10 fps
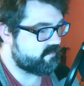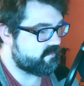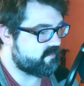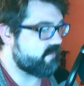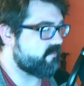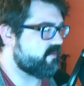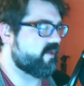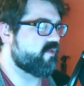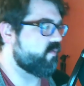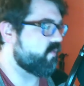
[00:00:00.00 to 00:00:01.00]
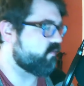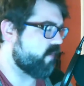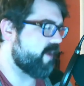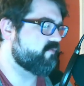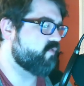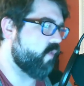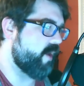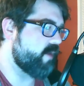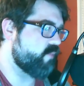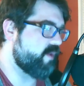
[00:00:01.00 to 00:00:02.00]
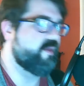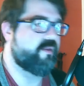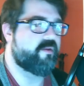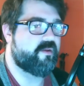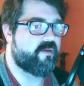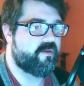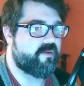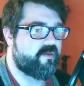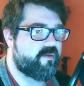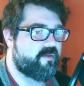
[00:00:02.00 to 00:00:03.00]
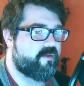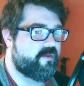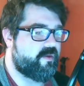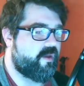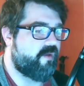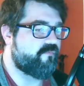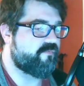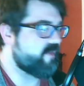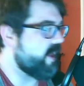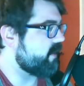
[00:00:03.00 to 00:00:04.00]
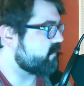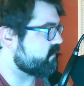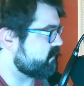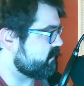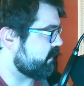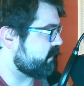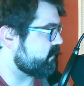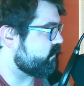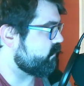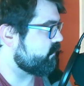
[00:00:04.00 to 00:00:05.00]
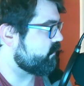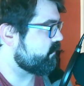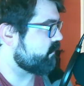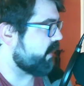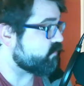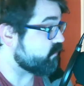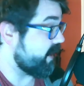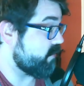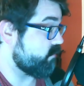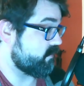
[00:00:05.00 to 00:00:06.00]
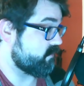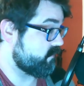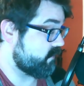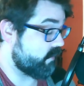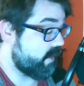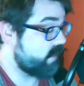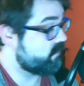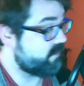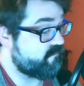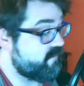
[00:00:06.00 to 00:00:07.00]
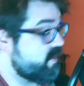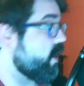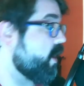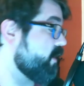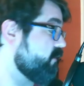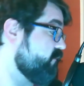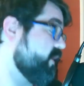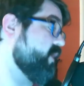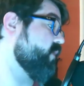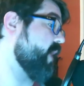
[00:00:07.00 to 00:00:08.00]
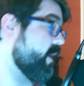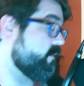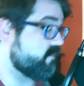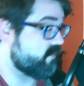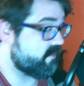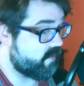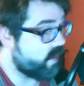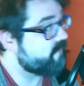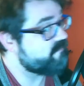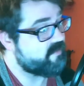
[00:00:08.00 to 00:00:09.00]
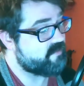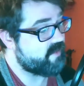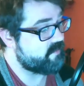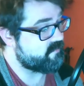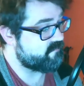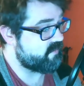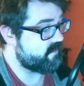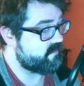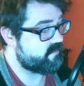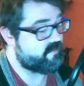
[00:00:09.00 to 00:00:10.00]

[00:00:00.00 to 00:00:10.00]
It seems actually what drives quite a bit of science and entertainment, yeah, right? Like VR and video games and all of these kinds of things.